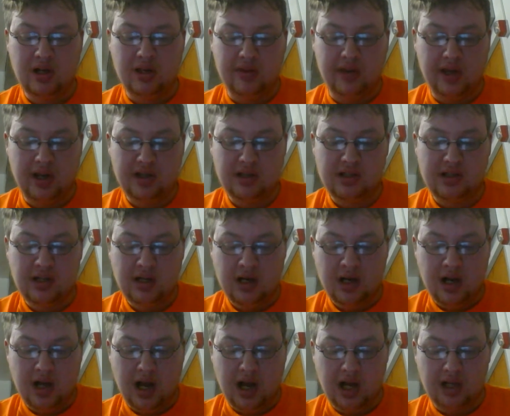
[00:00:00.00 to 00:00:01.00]
This,
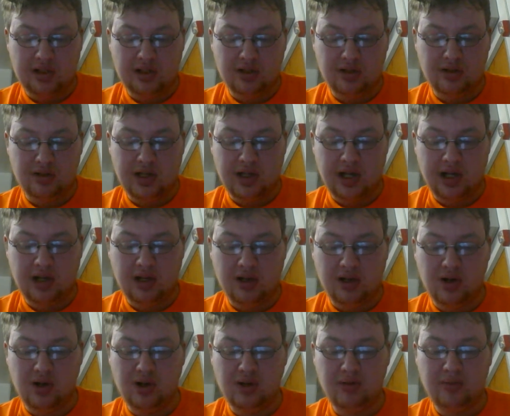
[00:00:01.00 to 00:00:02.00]
as a critique,
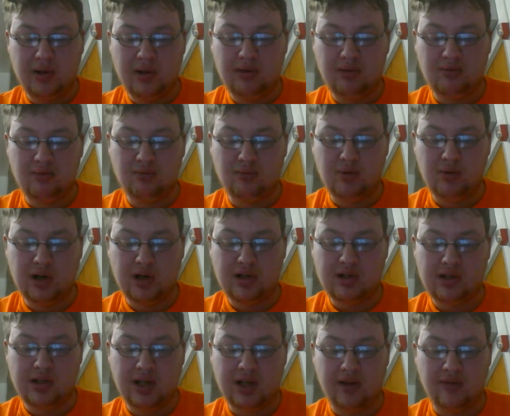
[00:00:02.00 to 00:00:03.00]
only works
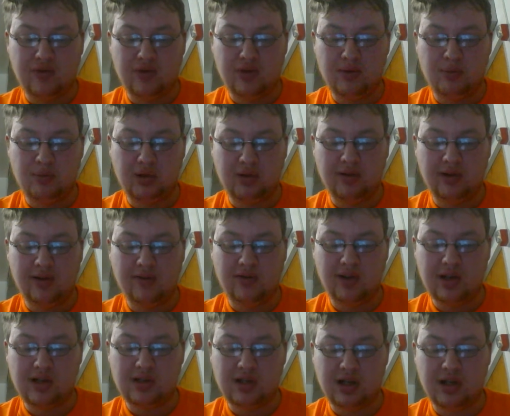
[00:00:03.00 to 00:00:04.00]
if you believe
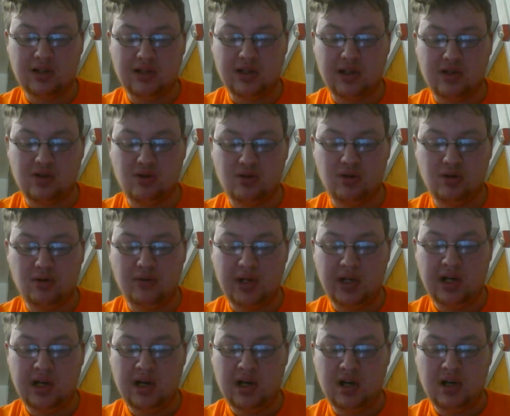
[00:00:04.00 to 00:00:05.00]
that Johnson
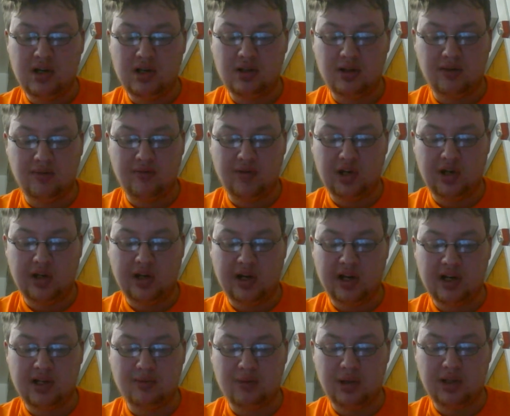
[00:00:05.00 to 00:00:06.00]
truly subverted
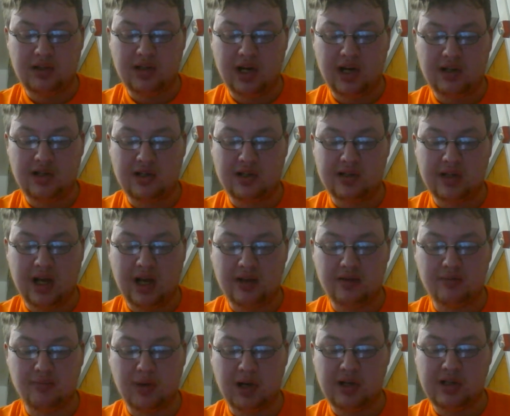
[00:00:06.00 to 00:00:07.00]
expectations as
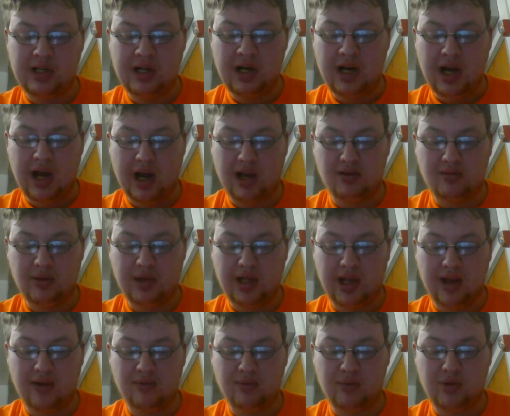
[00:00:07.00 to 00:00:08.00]
much as we
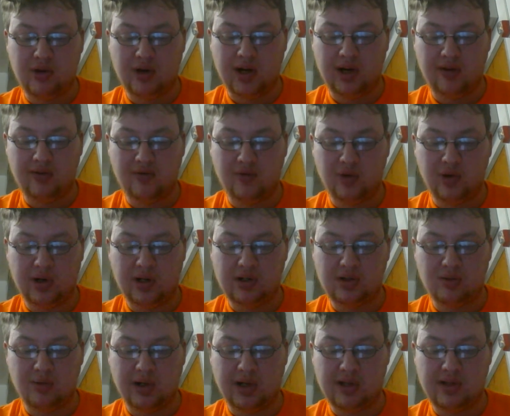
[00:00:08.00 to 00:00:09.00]
gave him credit for in
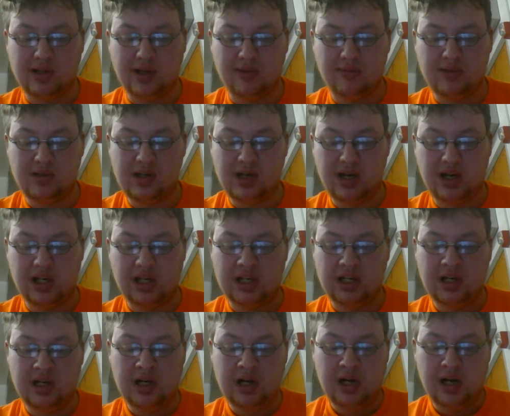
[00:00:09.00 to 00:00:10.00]
2017.
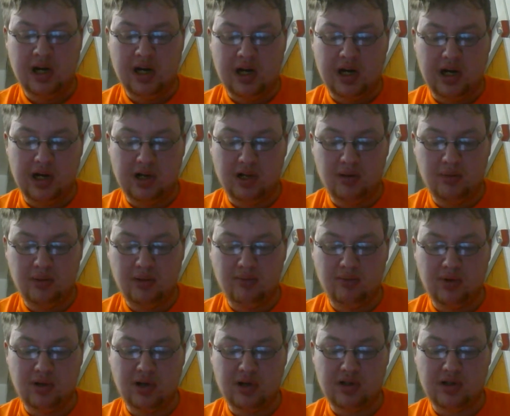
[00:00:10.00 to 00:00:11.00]
It only
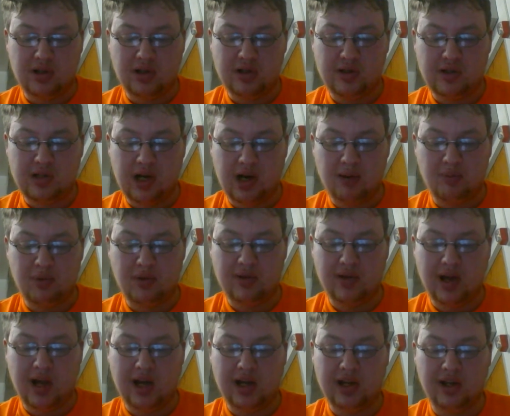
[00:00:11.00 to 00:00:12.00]
works on top of
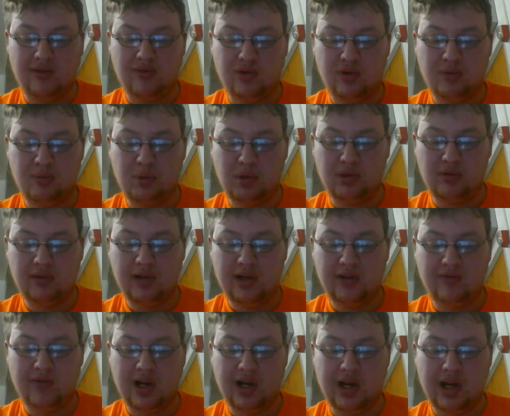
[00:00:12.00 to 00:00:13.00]
that if you
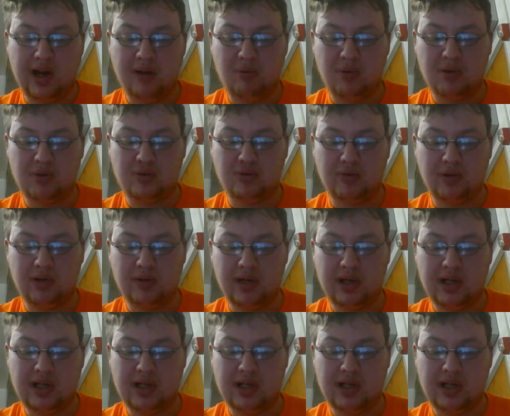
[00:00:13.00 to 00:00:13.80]
believe that Abrams really